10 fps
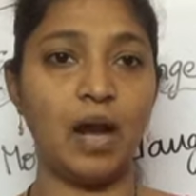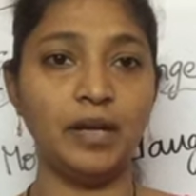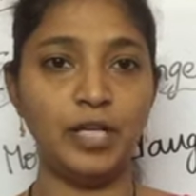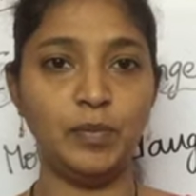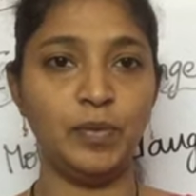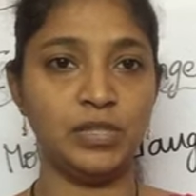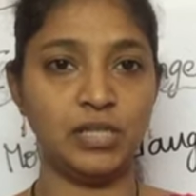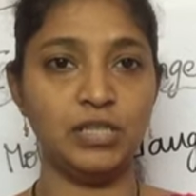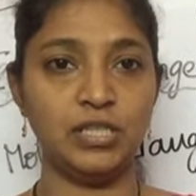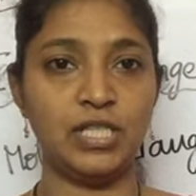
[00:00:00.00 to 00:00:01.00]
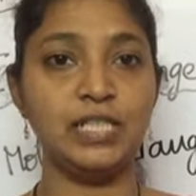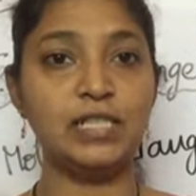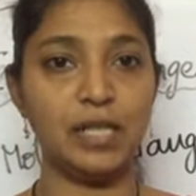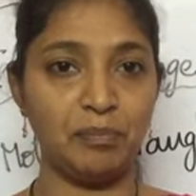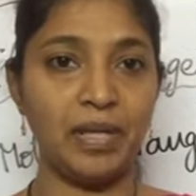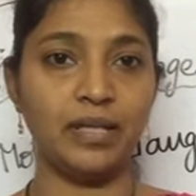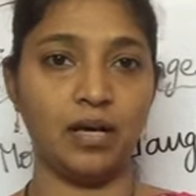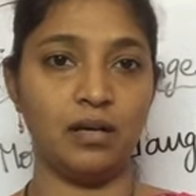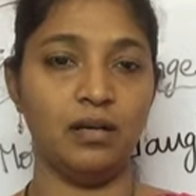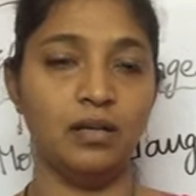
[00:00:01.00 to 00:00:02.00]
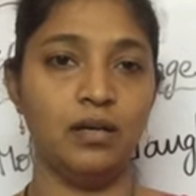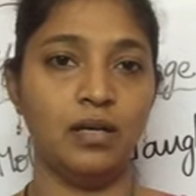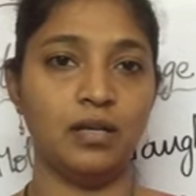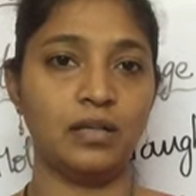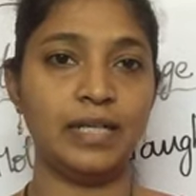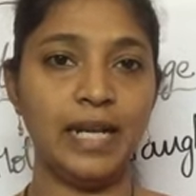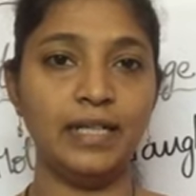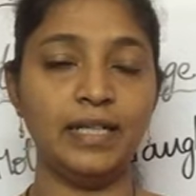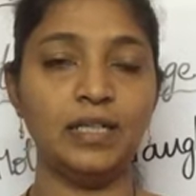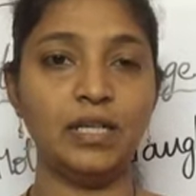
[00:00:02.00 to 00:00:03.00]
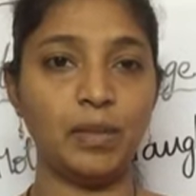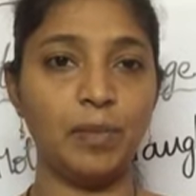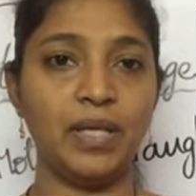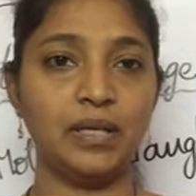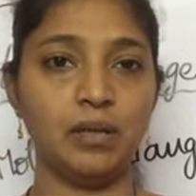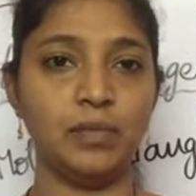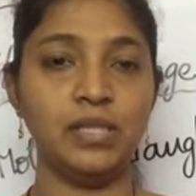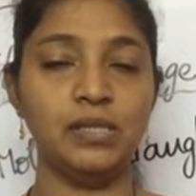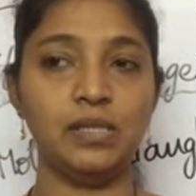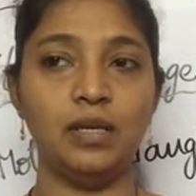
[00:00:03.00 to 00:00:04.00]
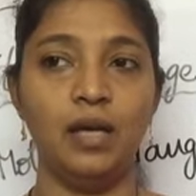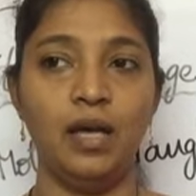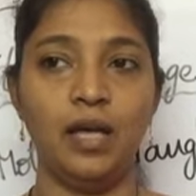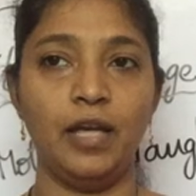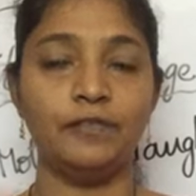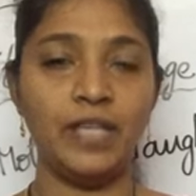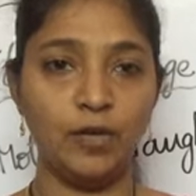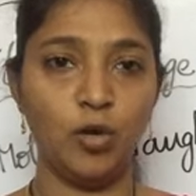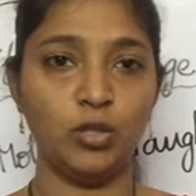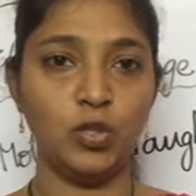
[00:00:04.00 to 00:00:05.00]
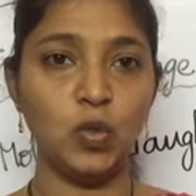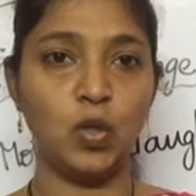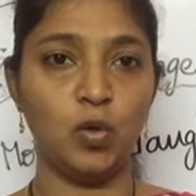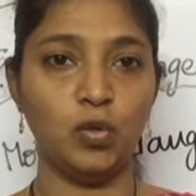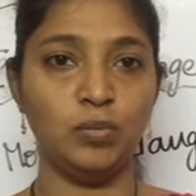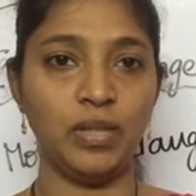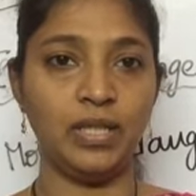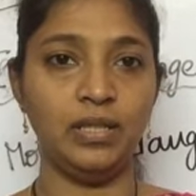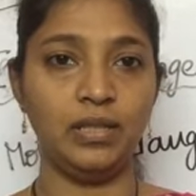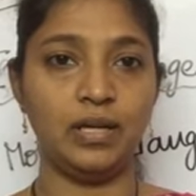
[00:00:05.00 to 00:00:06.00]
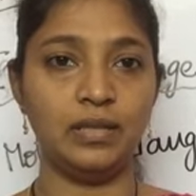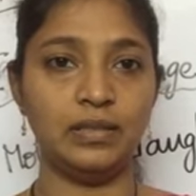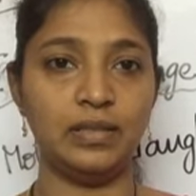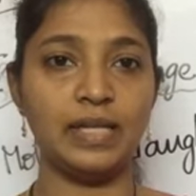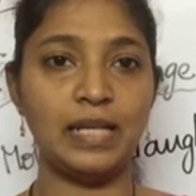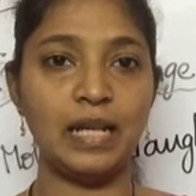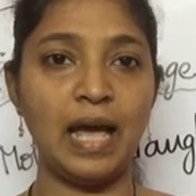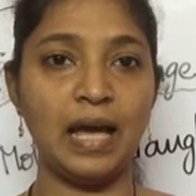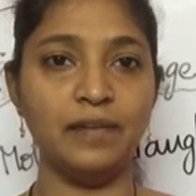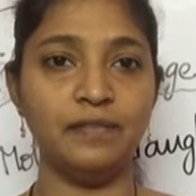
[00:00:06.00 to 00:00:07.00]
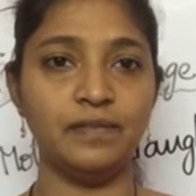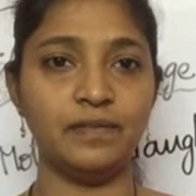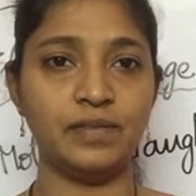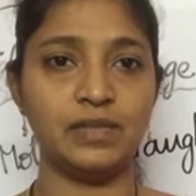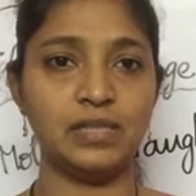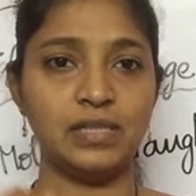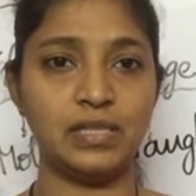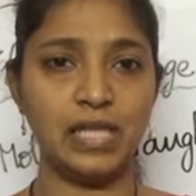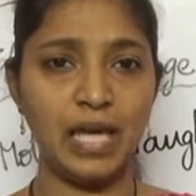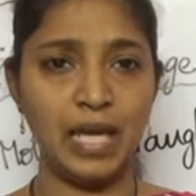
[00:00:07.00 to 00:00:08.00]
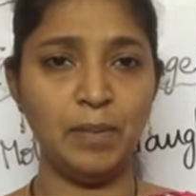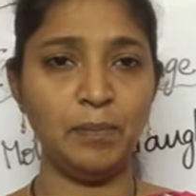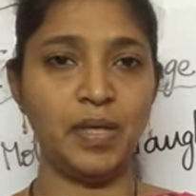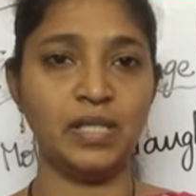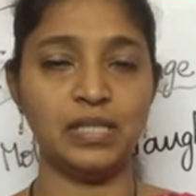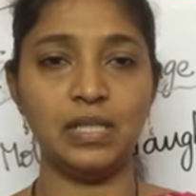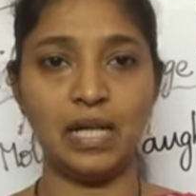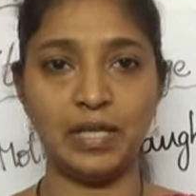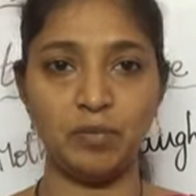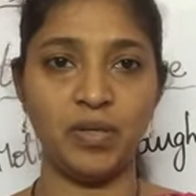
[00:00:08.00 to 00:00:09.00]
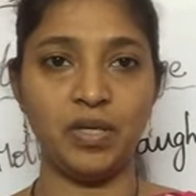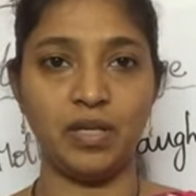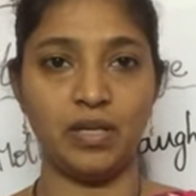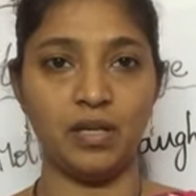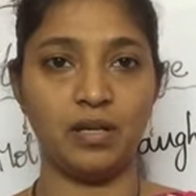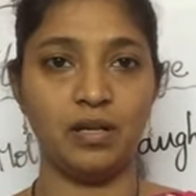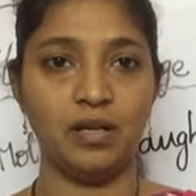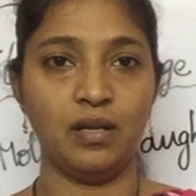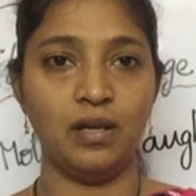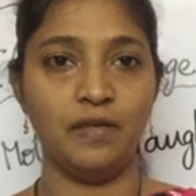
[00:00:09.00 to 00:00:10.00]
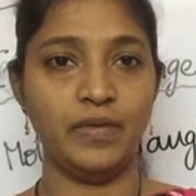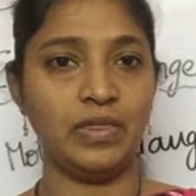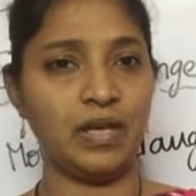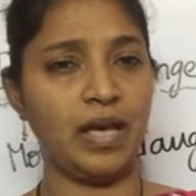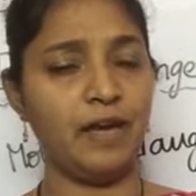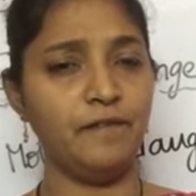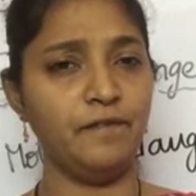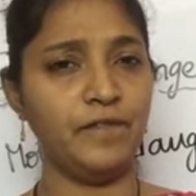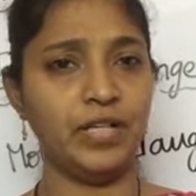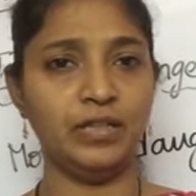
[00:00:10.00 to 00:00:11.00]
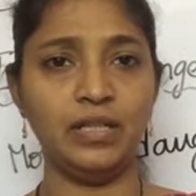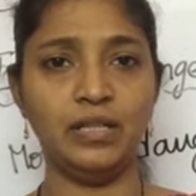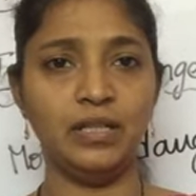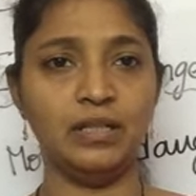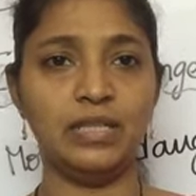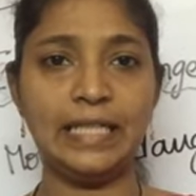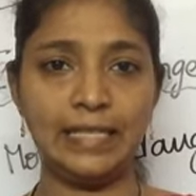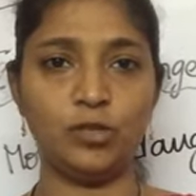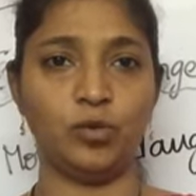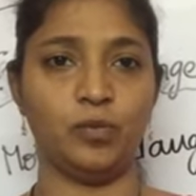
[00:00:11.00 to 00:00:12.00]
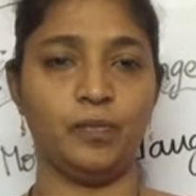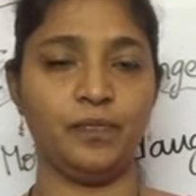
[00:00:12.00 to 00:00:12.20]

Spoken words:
100% genes replica. Creating a replica means, if they want to clone me, they can have same person like me here with everything ditto,